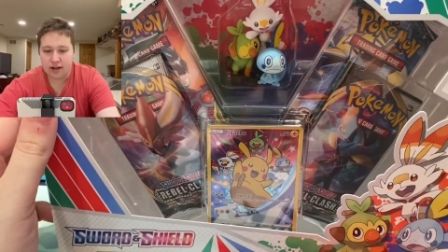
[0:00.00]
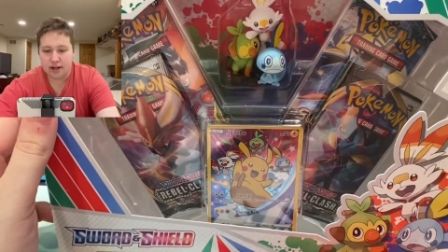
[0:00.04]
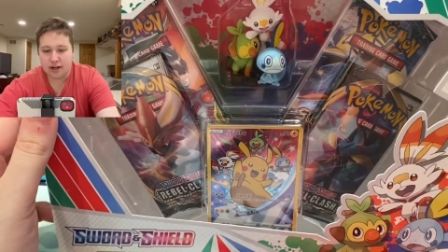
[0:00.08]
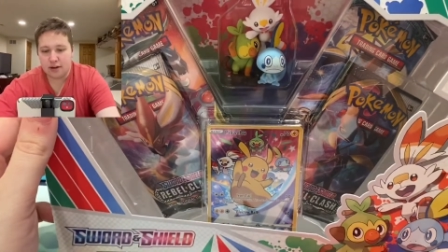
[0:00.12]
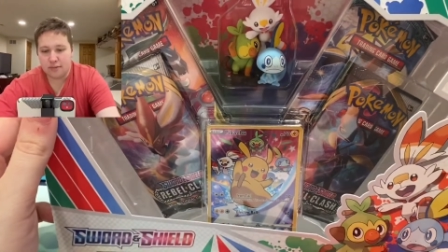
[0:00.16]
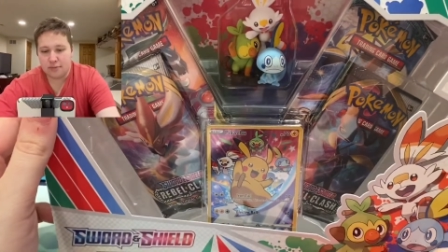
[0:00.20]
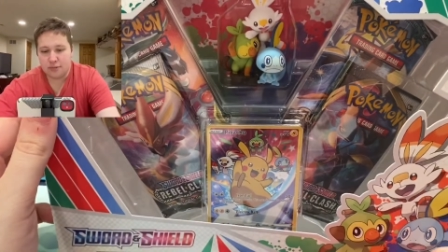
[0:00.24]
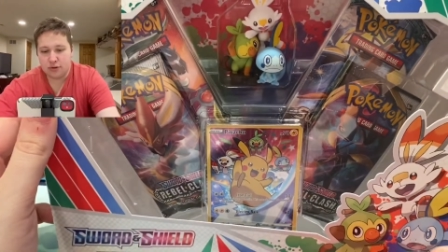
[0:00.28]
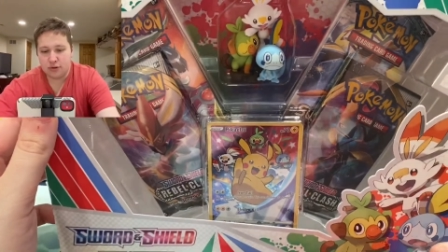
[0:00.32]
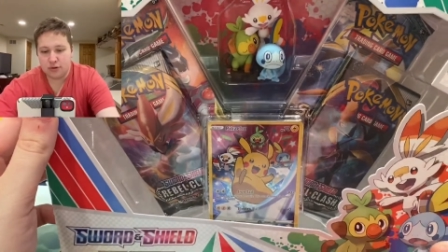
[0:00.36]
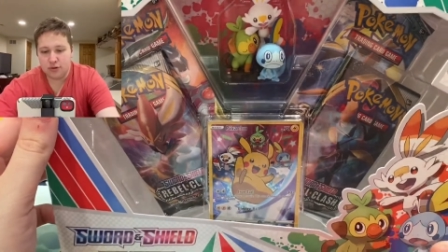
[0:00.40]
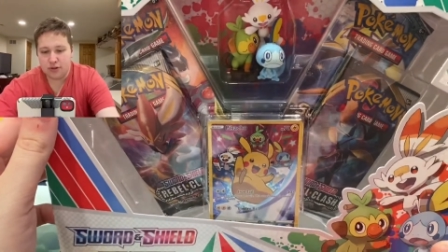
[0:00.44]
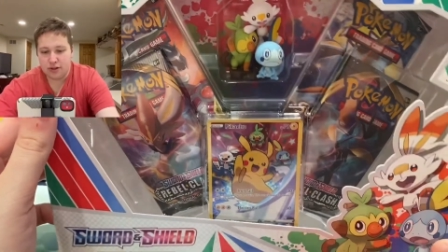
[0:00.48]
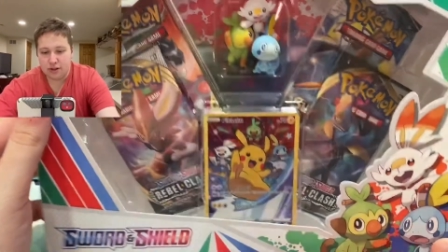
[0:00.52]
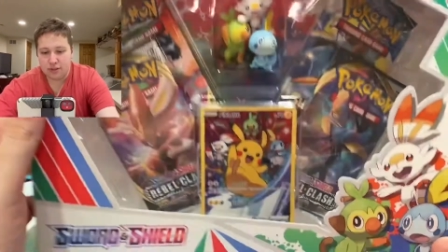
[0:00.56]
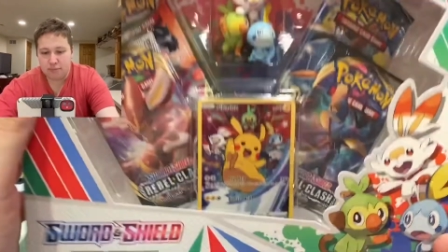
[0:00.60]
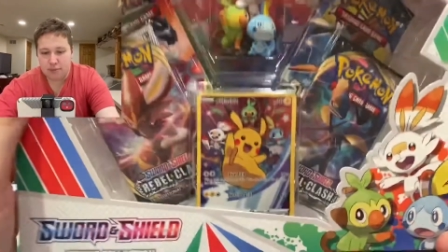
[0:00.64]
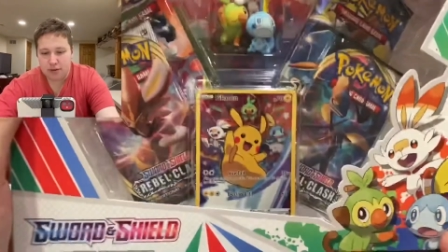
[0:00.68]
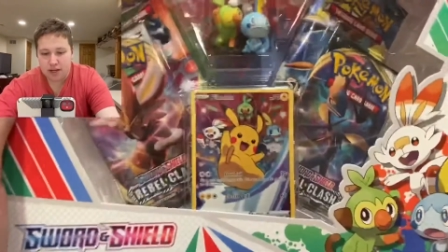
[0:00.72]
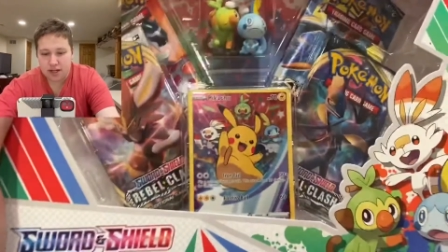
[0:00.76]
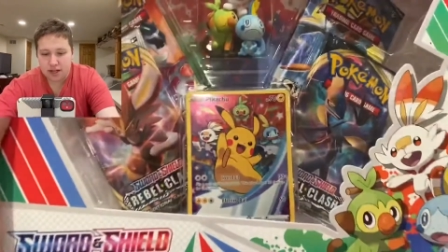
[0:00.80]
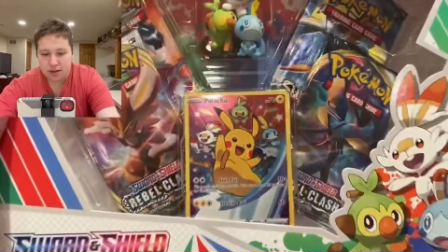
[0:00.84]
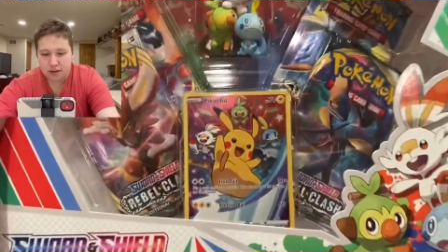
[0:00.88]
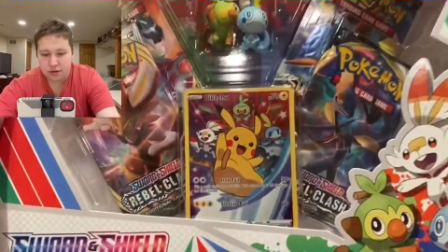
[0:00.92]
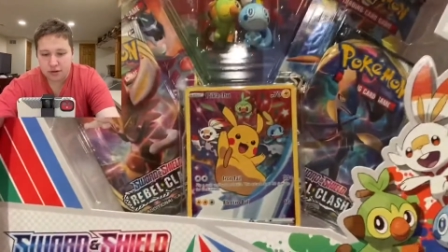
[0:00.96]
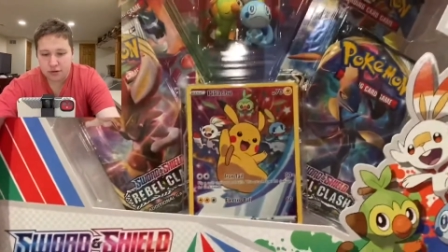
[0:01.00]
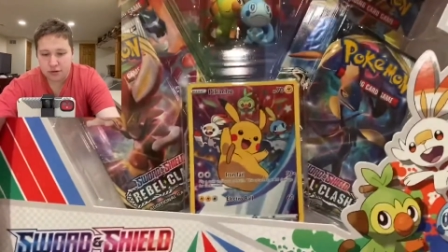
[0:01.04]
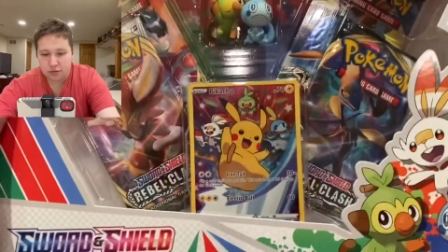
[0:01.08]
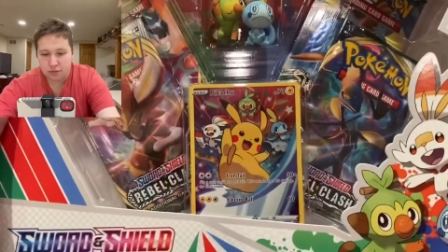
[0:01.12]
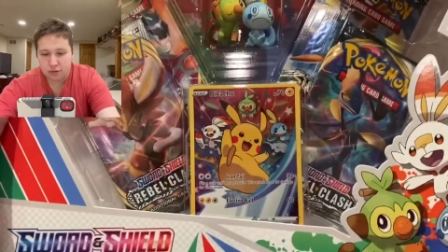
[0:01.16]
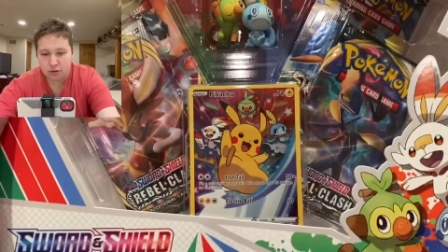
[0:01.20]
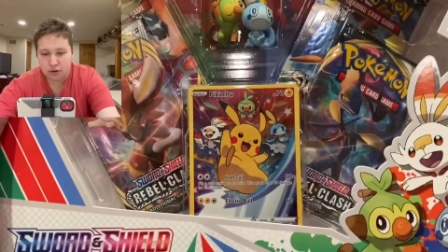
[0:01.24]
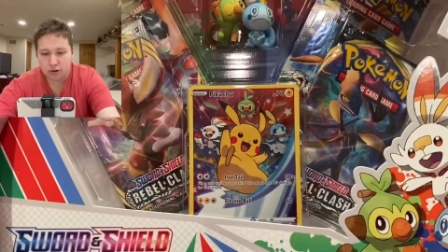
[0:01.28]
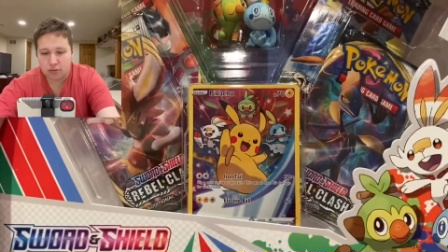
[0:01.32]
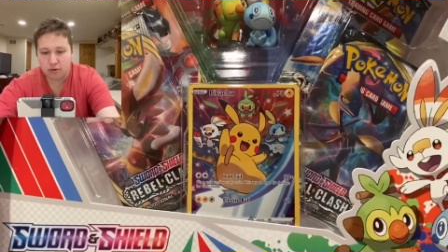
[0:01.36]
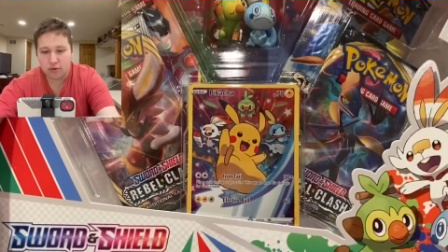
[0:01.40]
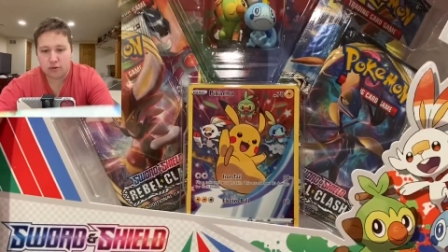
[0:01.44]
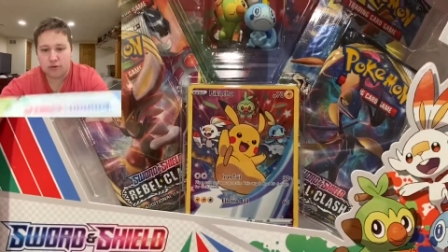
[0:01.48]
It comes with the Pikachu
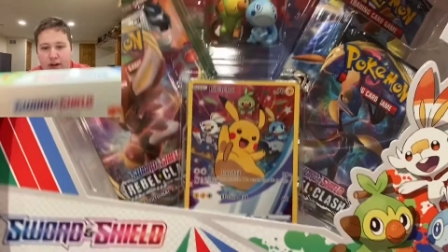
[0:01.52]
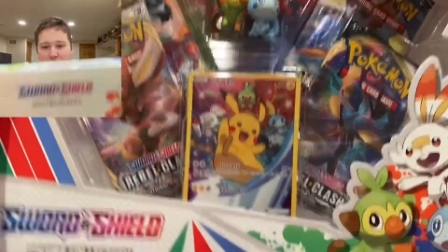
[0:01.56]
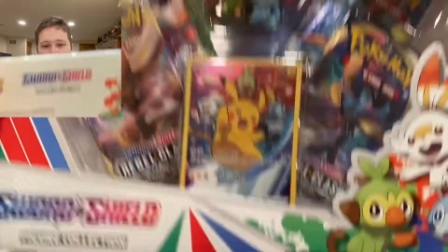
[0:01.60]
promo